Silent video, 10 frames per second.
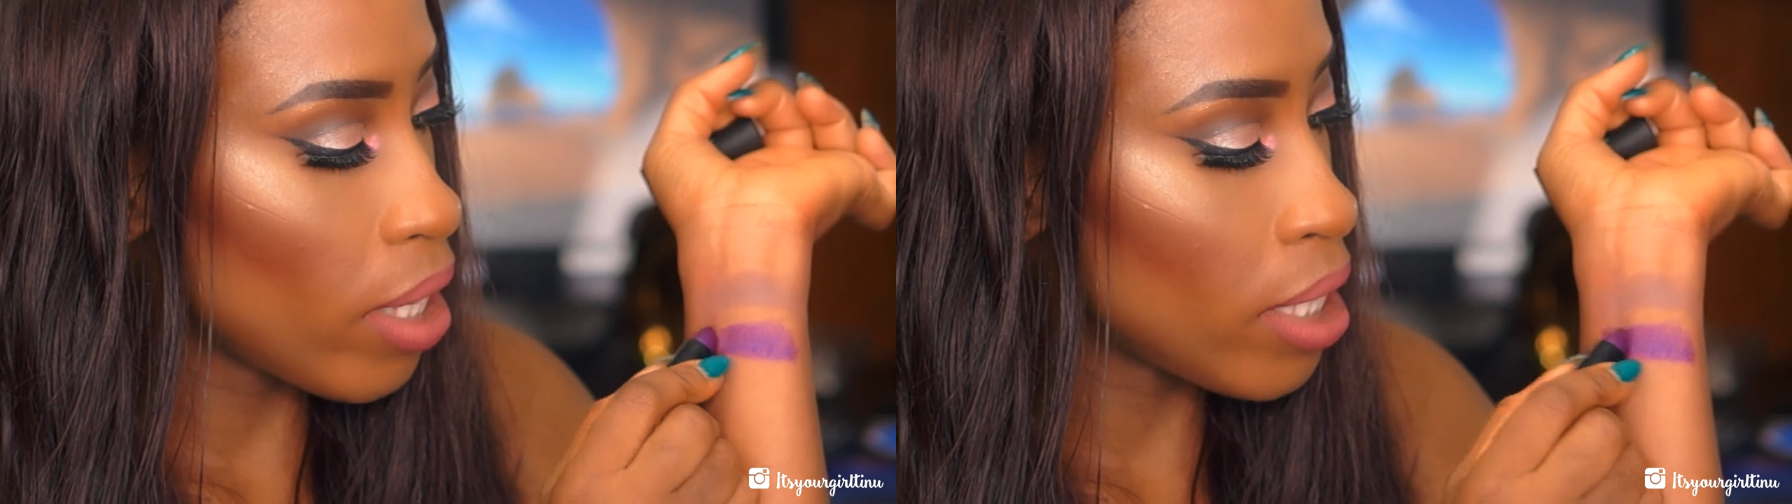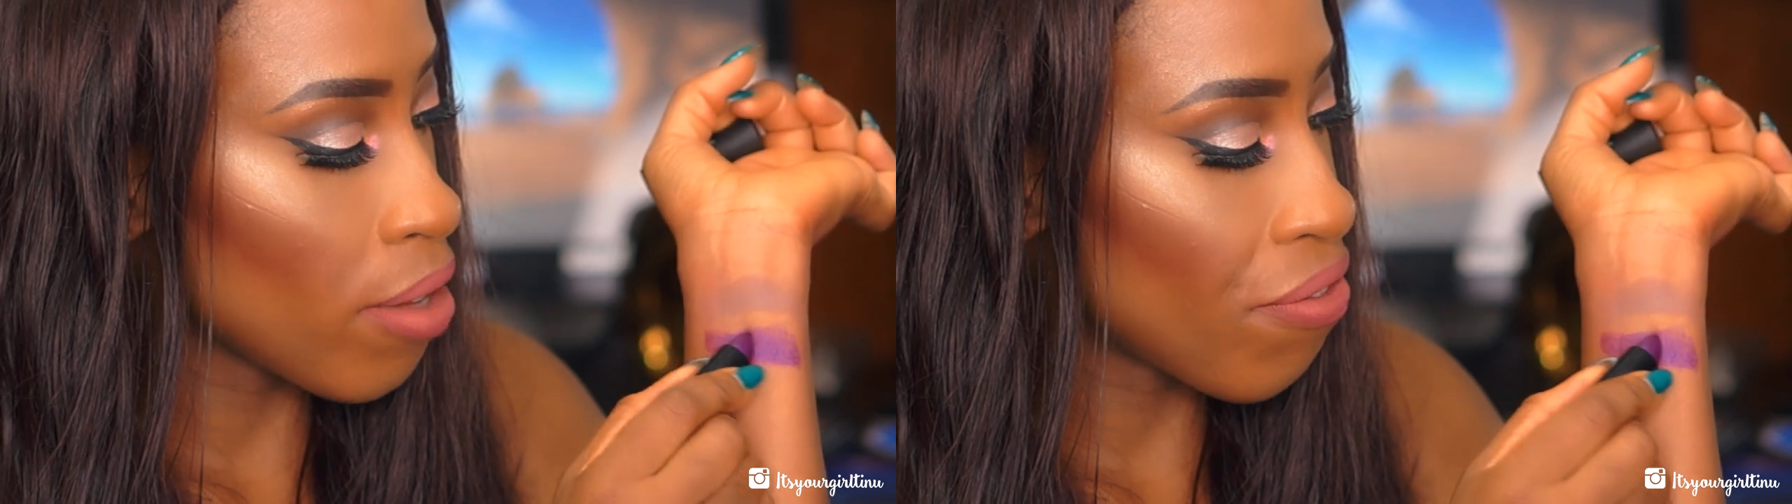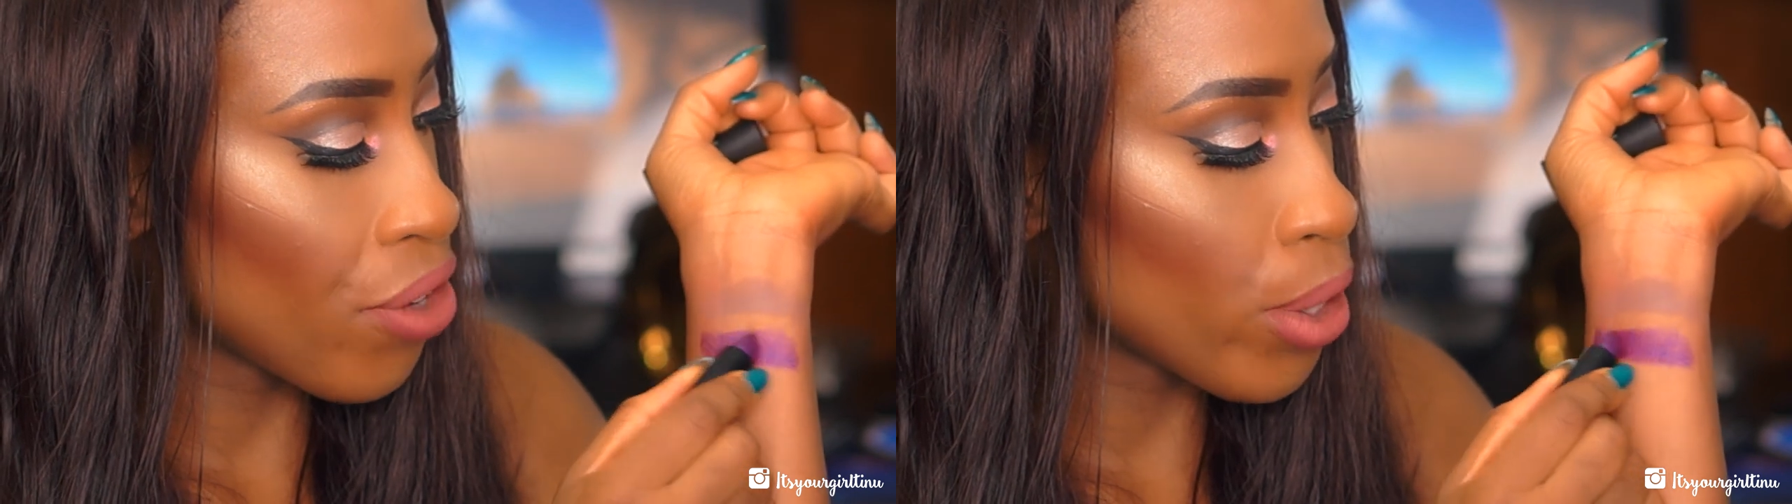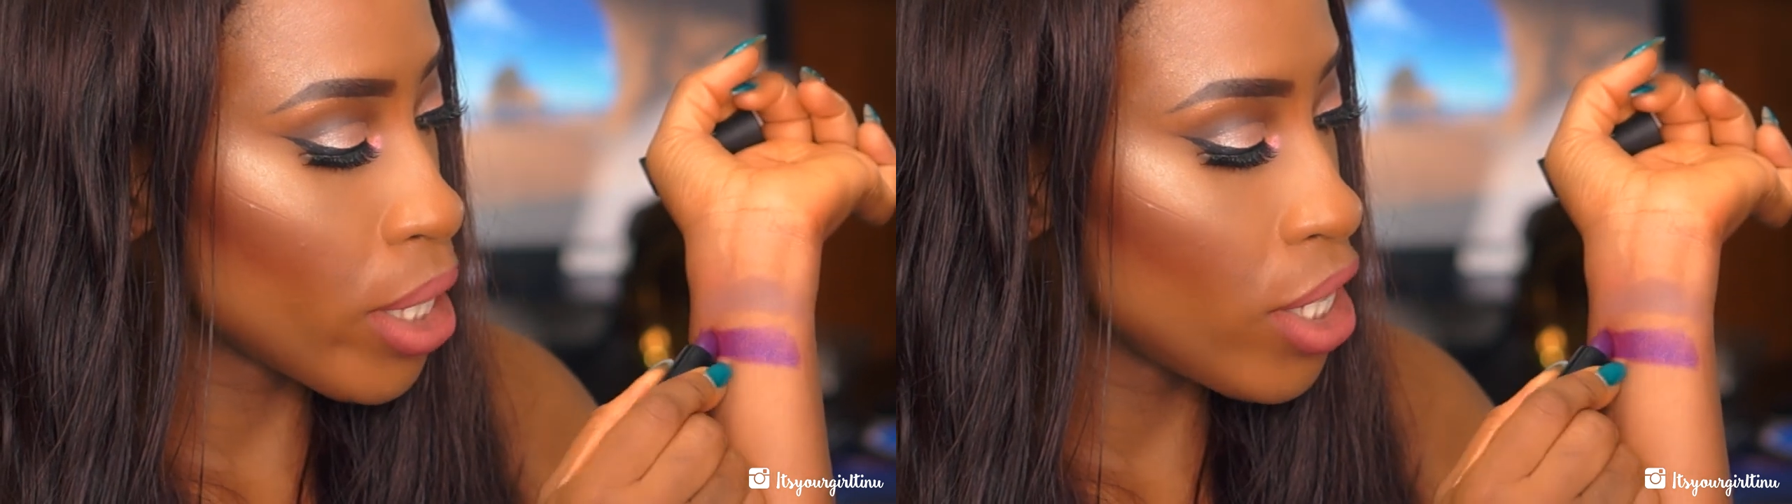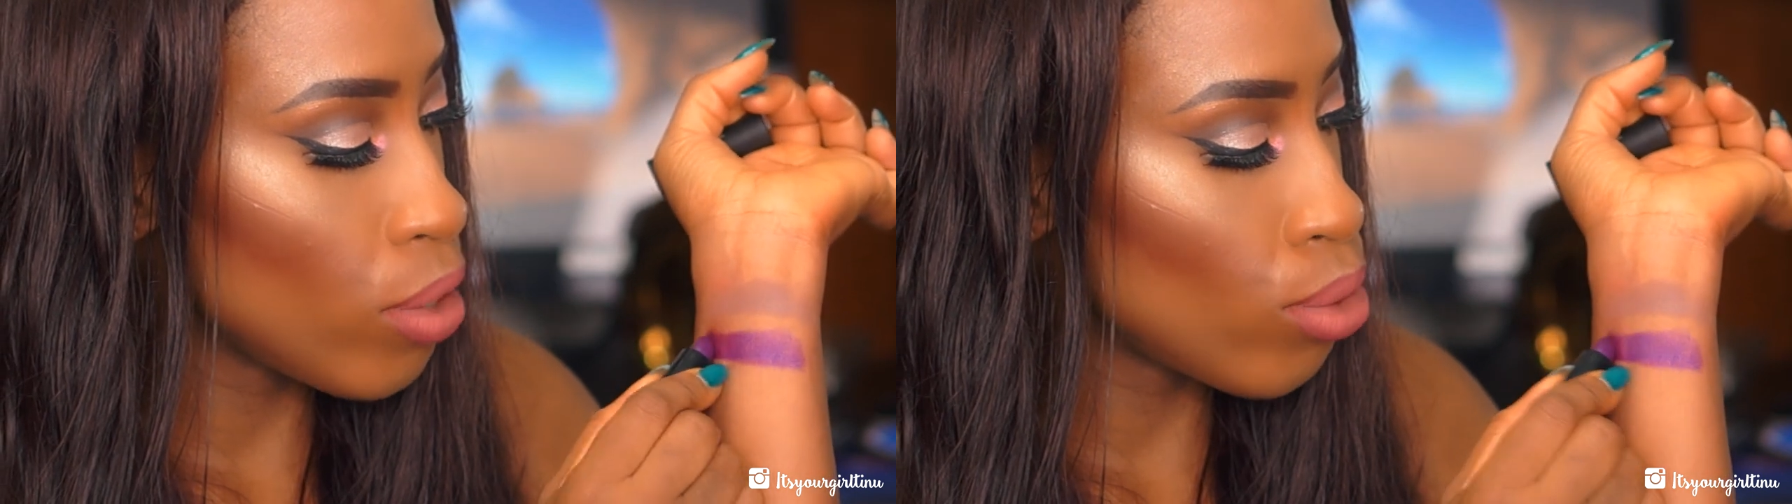is a
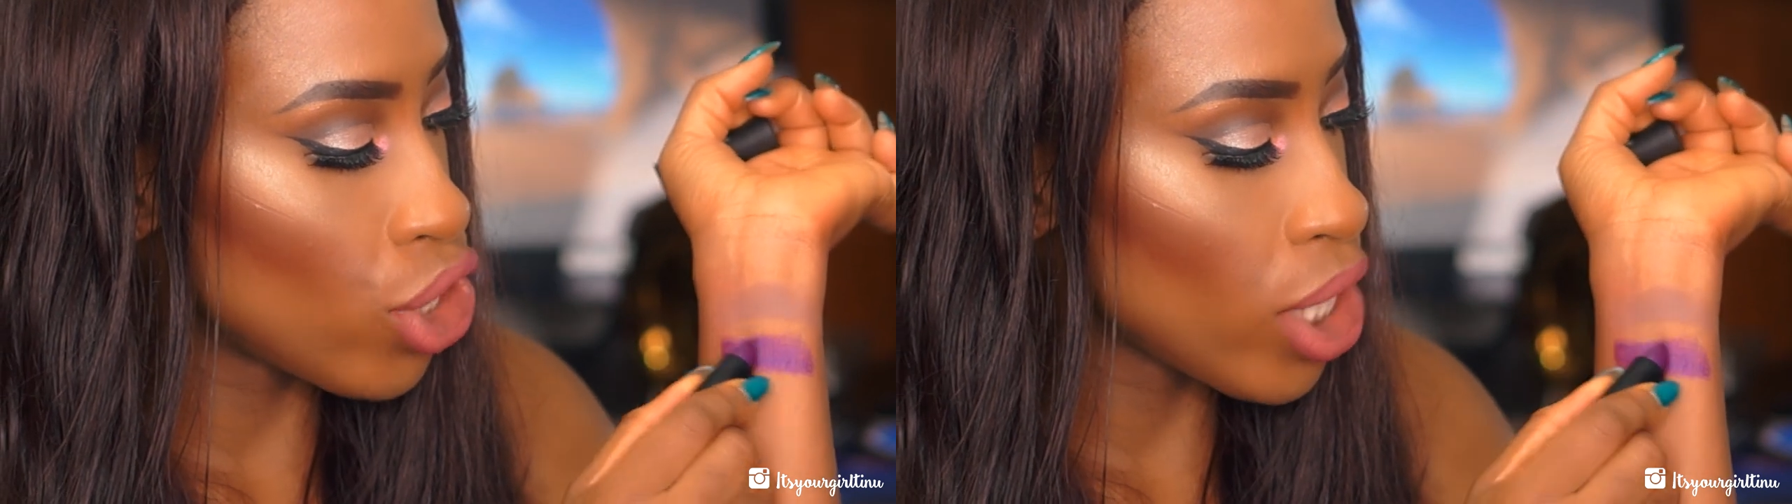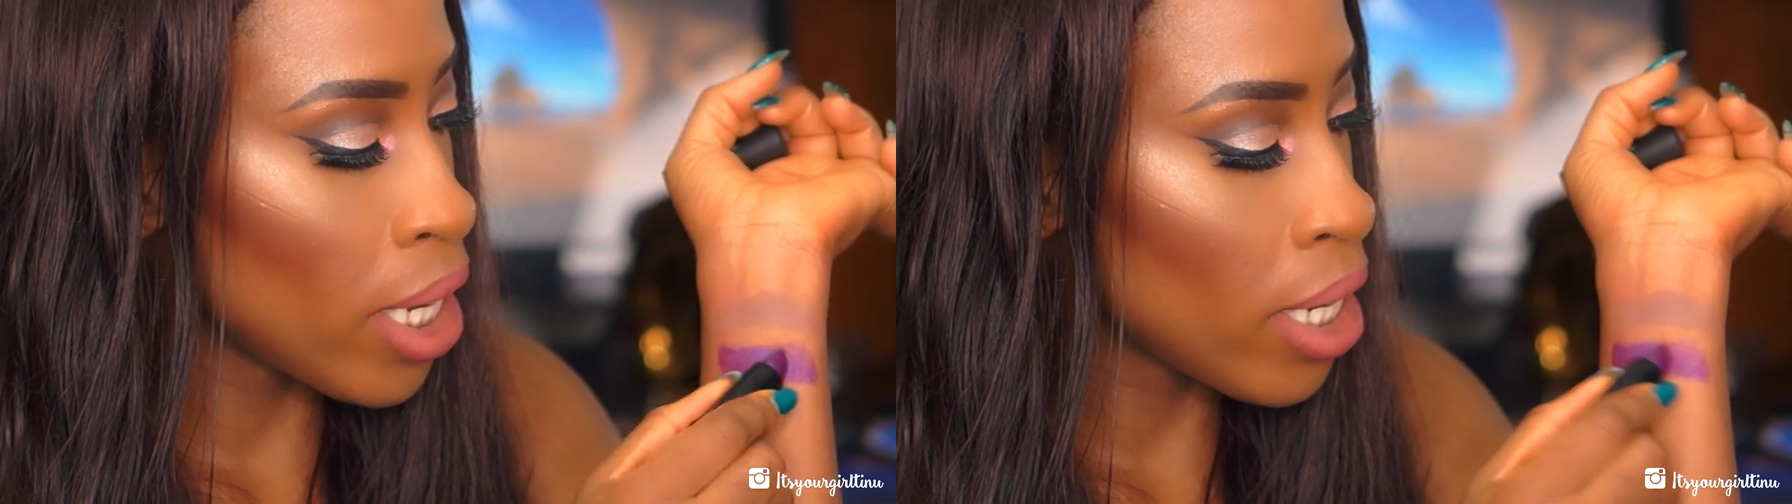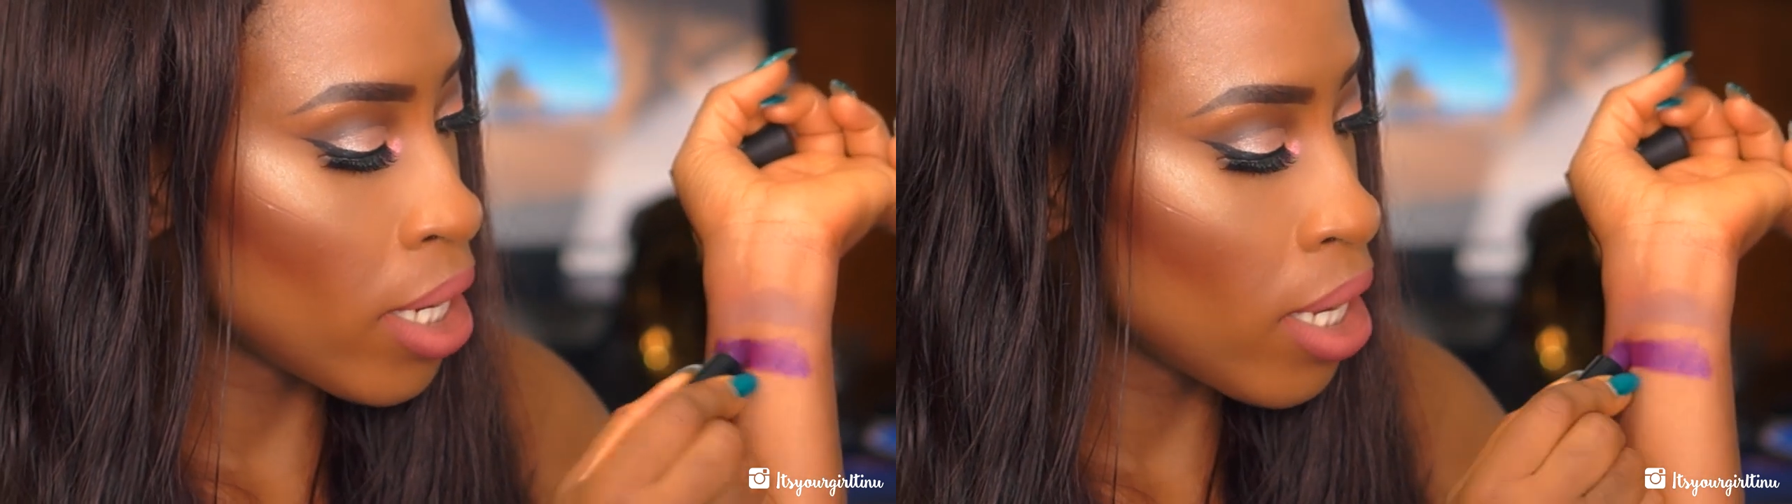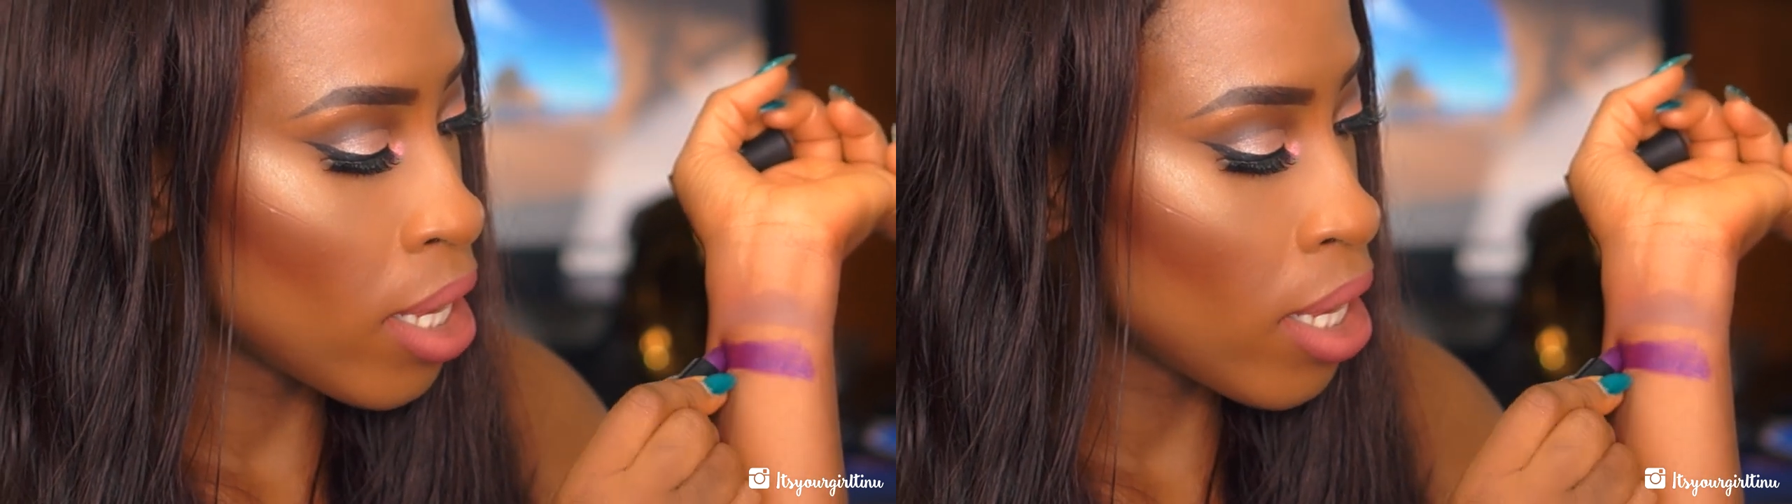fairly new shade.